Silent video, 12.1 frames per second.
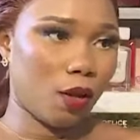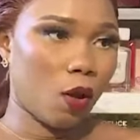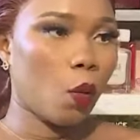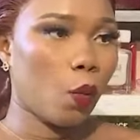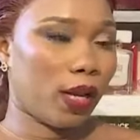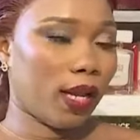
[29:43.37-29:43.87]

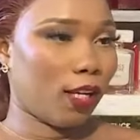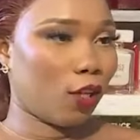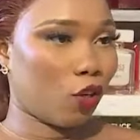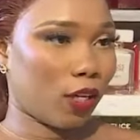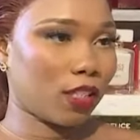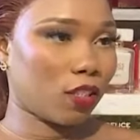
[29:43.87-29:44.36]
Yeah, when
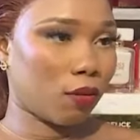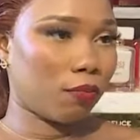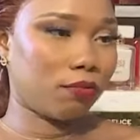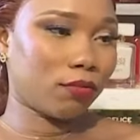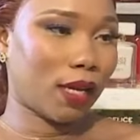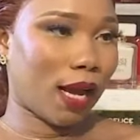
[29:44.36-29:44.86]
I dress
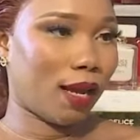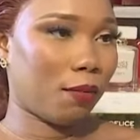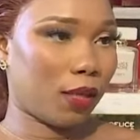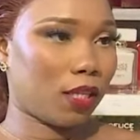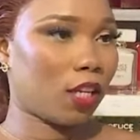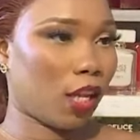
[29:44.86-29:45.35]
up,
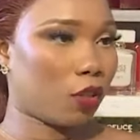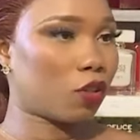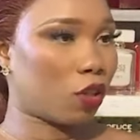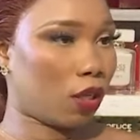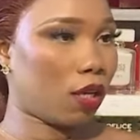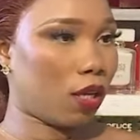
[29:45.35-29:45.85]
I'm
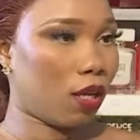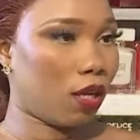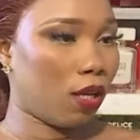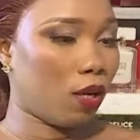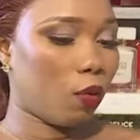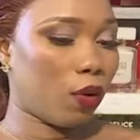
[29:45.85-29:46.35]
intentional.
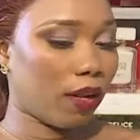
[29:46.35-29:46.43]
Mm-hmm.